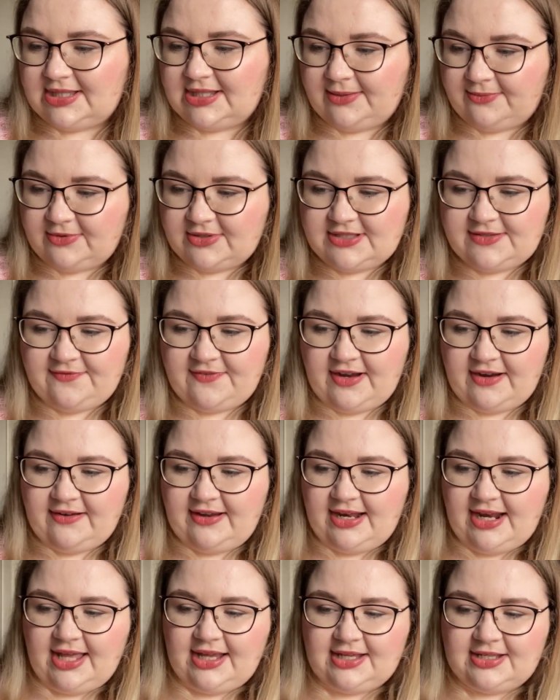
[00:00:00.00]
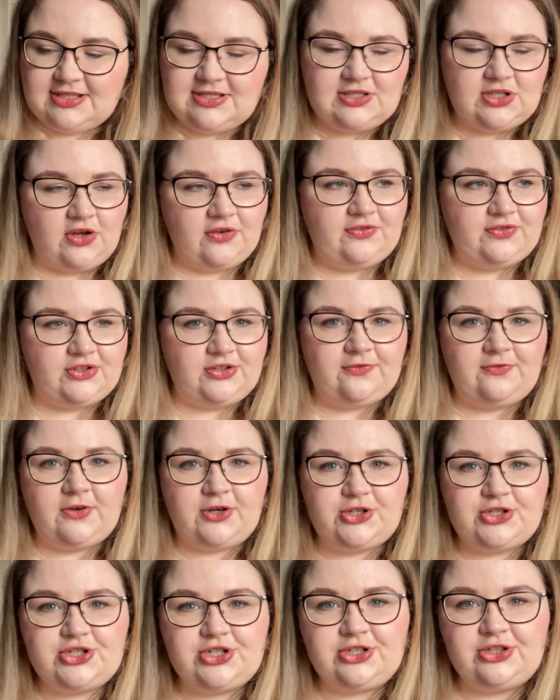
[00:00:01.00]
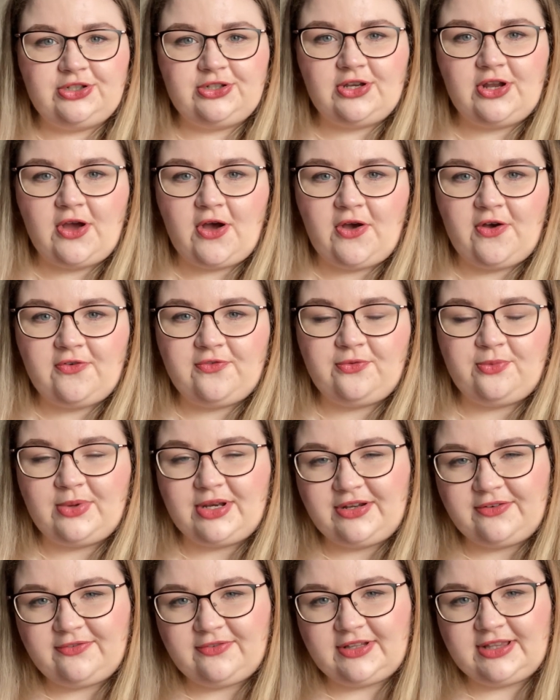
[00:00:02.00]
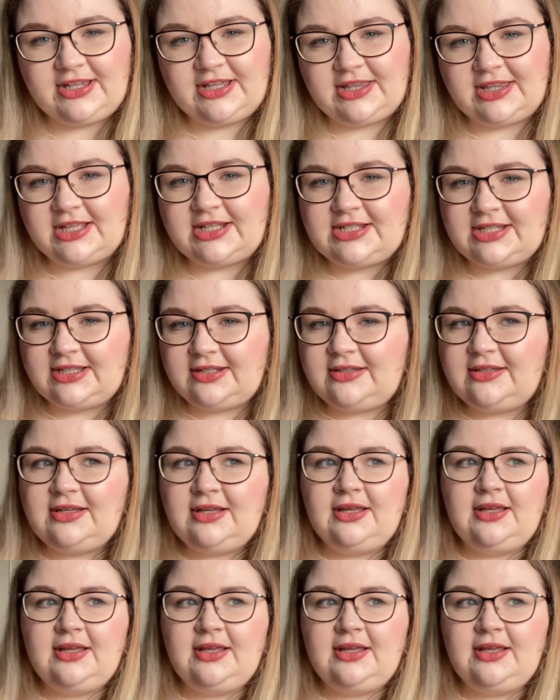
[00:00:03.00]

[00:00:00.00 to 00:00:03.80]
That one's very like a softer version of Winifred that they did